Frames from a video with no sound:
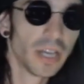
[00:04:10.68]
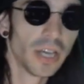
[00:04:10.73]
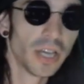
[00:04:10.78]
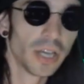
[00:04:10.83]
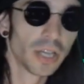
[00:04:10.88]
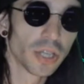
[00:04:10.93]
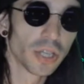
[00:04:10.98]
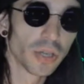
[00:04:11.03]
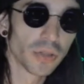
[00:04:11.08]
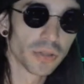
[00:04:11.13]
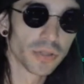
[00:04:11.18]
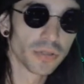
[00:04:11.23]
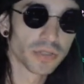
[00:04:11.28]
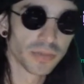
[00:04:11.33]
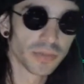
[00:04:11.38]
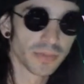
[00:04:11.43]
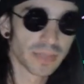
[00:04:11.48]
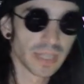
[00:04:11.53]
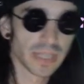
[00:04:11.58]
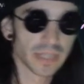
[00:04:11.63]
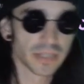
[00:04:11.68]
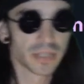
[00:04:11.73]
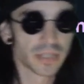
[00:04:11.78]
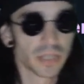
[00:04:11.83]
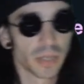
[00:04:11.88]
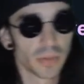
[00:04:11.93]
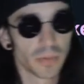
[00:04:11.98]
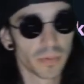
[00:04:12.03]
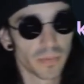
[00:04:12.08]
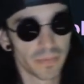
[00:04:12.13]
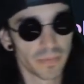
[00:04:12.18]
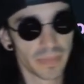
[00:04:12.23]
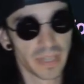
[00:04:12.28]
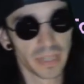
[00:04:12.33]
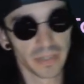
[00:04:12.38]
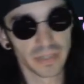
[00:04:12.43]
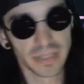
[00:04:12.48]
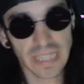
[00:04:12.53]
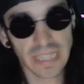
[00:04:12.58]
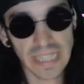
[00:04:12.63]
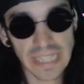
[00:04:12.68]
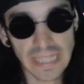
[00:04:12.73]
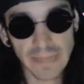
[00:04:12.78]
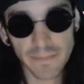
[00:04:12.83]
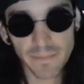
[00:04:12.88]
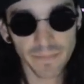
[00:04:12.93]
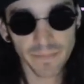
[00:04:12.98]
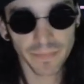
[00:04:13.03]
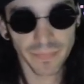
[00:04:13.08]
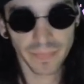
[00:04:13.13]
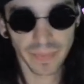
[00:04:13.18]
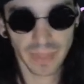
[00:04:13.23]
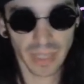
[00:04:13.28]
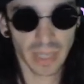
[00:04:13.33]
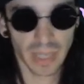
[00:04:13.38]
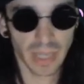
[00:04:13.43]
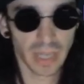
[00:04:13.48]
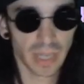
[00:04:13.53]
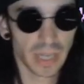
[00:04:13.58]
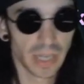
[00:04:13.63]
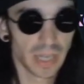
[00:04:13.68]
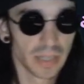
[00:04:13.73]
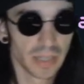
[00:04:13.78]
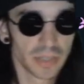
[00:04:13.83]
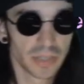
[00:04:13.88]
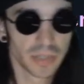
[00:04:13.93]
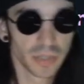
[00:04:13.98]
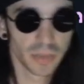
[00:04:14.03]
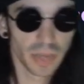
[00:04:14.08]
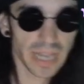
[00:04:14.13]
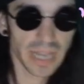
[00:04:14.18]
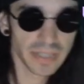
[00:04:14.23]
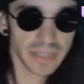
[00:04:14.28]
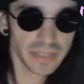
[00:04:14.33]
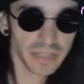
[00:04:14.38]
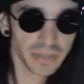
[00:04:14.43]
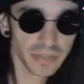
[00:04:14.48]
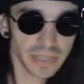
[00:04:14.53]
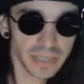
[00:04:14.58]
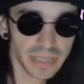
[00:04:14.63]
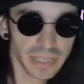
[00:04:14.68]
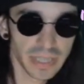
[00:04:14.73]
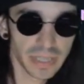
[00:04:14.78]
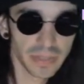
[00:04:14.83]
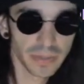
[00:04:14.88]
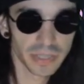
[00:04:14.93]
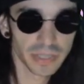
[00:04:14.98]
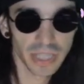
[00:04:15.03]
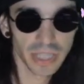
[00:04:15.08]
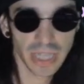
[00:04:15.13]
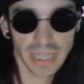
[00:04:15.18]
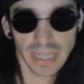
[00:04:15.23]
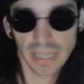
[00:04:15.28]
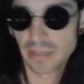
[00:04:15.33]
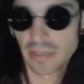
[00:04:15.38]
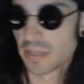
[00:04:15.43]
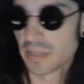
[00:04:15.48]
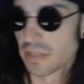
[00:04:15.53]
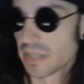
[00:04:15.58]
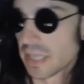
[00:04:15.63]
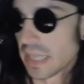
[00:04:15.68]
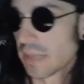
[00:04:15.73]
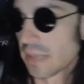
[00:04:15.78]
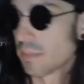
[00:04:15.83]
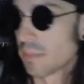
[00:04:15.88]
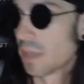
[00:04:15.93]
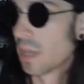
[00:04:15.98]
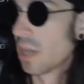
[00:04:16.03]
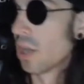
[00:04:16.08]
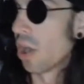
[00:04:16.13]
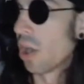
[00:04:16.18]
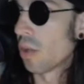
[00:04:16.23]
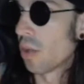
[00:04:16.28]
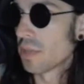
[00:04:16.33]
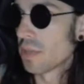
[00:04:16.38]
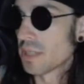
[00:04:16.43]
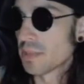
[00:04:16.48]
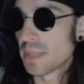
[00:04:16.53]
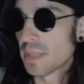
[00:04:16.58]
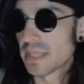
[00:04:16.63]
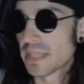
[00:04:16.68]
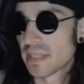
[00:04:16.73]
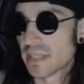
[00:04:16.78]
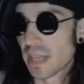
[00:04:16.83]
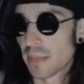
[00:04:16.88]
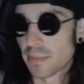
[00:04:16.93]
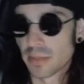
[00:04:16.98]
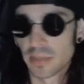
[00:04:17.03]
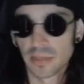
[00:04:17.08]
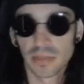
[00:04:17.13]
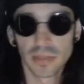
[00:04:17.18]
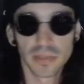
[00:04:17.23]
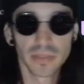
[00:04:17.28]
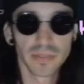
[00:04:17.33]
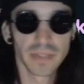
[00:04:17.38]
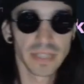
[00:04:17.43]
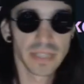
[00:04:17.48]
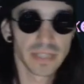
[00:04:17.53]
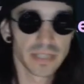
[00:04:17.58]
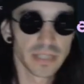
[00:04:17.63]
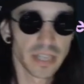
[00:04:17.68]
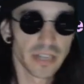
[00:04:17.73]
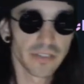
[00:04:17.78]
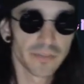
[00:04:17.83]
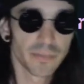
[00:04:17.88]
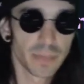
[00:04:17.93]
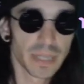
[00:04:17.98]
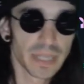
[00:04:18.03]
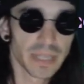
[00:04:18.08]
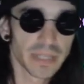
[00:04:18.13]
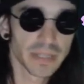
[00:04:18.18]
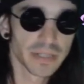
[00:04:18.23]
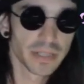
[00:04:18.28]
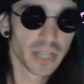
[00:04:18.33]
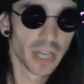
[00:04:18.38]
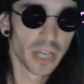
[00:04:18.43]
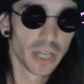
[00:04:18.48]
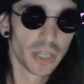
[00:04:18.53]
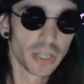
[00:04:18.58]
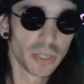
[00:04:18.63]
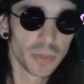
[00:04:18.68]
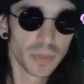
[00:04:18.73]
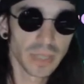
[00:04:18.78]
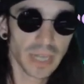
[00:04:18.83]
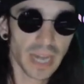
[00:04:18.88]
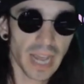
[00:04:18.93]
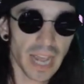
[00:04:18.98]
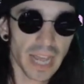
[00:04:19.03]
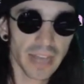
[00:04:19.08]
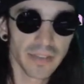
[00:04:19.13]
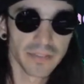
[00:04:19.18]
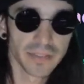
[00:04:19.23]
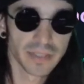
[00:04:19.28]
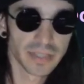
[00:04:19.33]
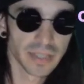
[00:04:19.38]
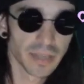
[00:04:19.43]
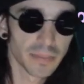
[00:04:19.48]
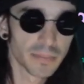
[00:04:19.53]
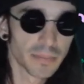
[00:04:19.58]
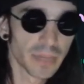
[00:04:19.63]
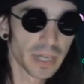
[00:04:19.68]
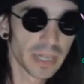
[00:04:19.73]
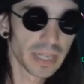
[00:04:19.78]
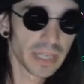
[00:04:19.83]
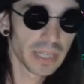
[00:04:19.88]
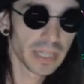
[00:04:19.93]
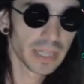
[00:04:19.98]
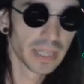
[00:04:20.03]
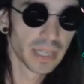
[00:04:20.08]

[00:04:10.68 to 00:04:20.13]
go through some things. So their team, so as you can see, you could check out their team. Always be skeptical of this stuff because you can have somebody